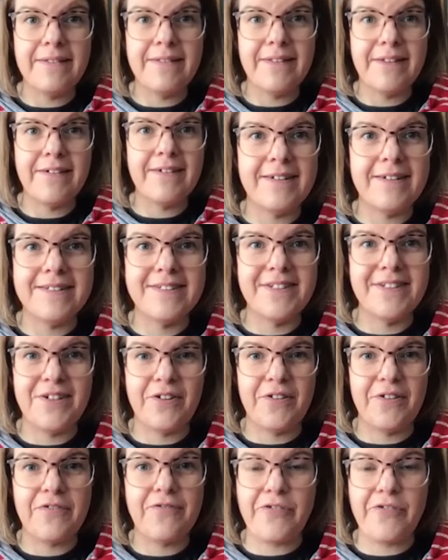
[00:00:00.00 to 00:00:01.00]
There
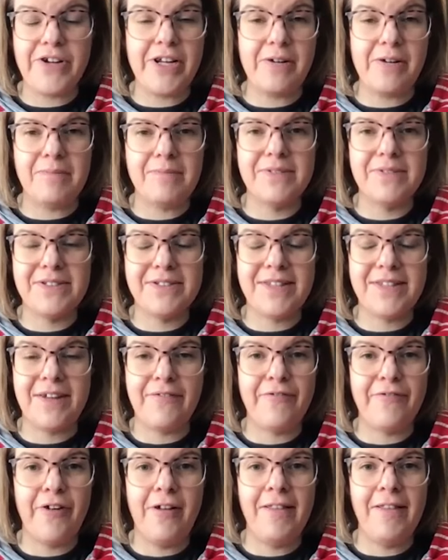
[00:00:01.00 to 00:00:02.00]
the freedoms
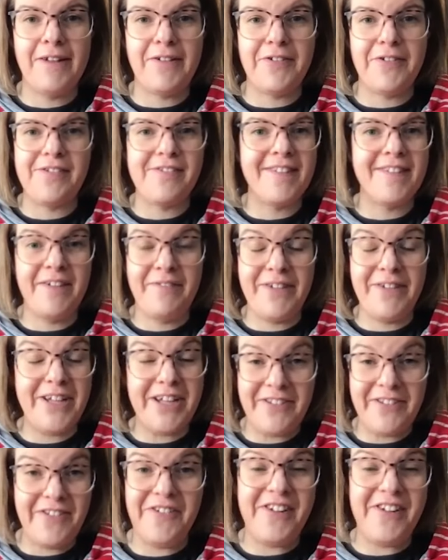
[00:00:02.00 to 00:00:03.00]
that fall under living
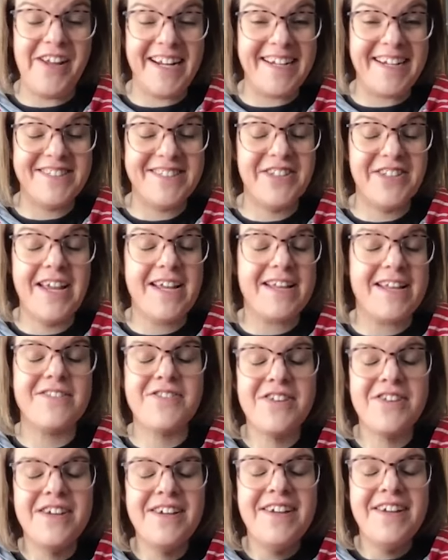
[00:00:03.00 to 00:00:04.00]
in the United
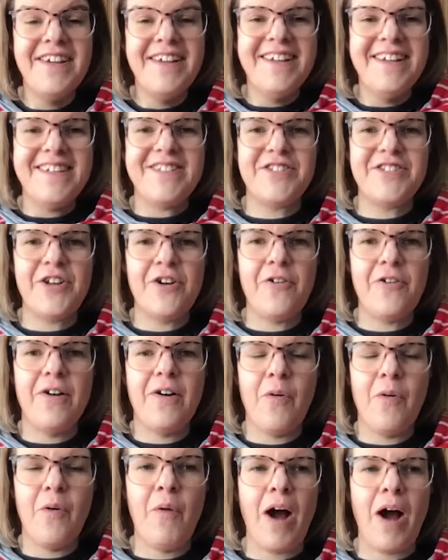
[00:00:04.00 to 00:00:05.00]
States. So
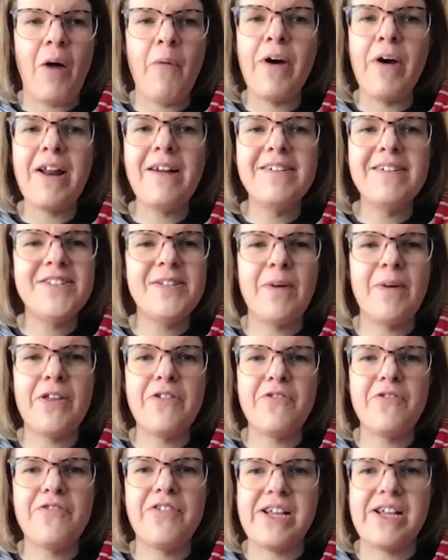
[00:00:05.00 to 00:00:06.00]
what are some
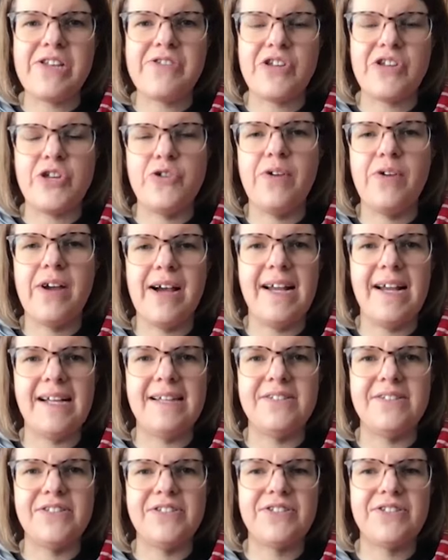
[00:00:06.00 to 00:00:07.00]
other things that you
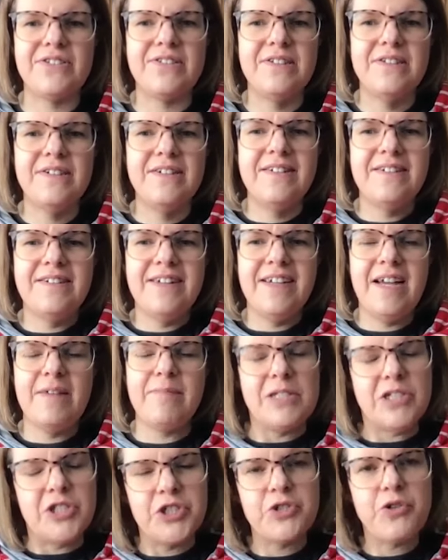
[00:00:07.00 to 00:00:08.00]
guys have
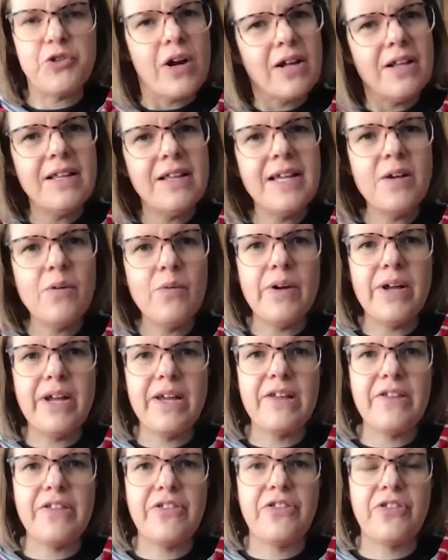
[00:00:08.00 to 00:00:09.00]
been struggling
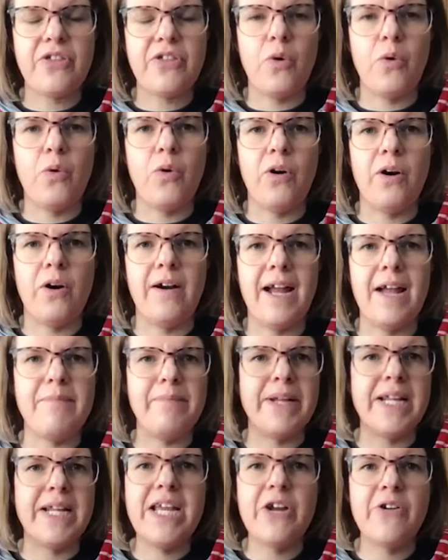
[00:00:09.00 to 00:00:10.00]
with or have
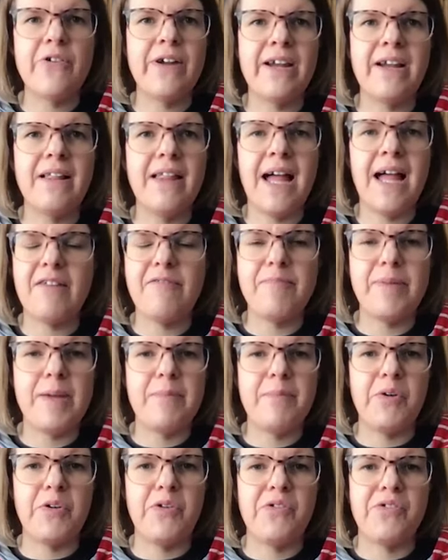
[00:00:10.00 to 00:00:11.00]
been hearing a lot of
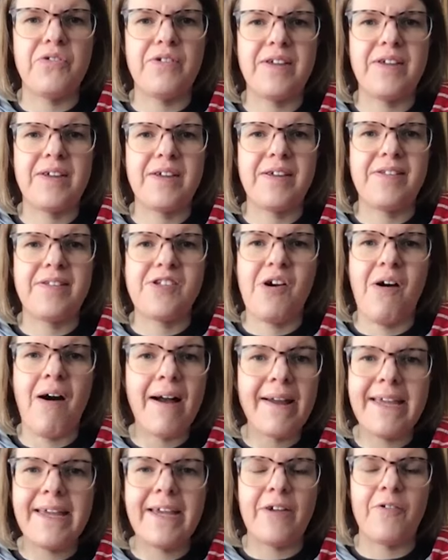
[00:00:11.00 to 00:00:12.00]
people
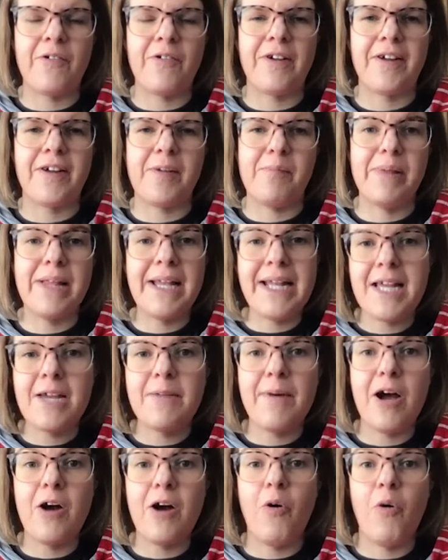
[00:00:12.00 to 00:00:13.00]
talking or complaining
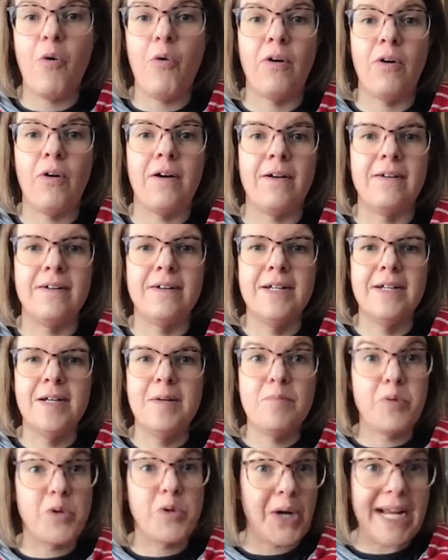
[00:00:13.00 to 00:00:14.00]
about or
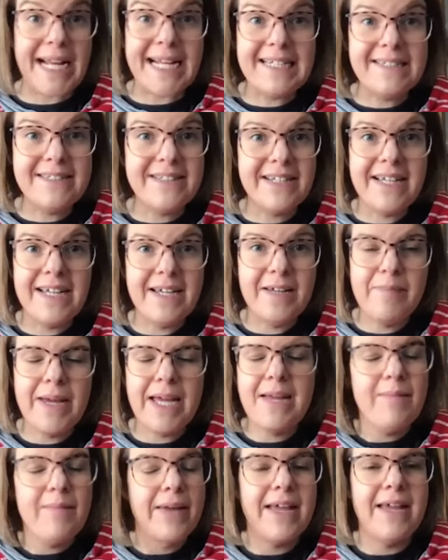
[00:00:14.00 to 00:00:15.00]
praising
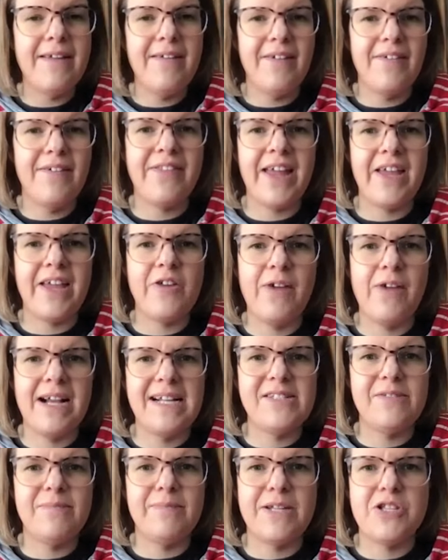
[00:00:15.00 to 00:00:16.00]
maybe that you
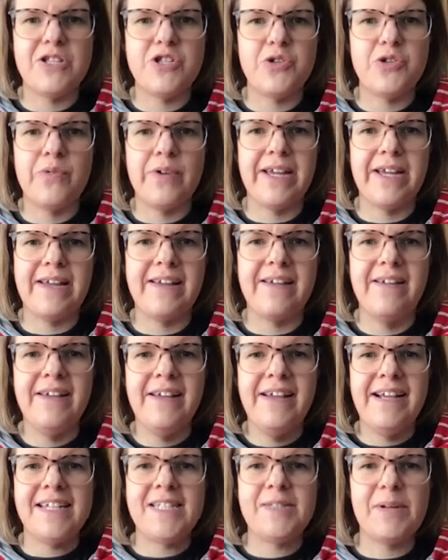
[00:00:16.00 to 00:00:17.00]
guys have been doing,
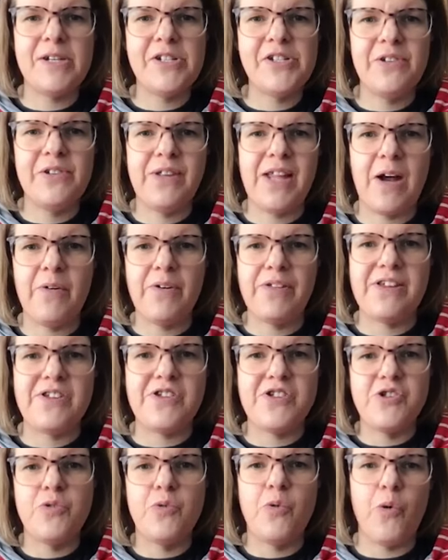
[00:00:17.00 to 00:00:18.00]
especially now with
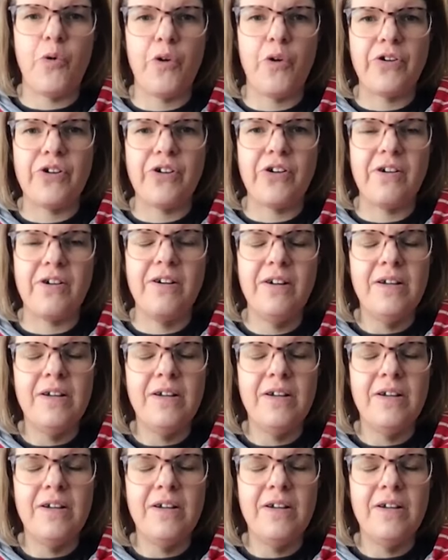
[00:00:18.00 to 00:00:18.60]
this new order?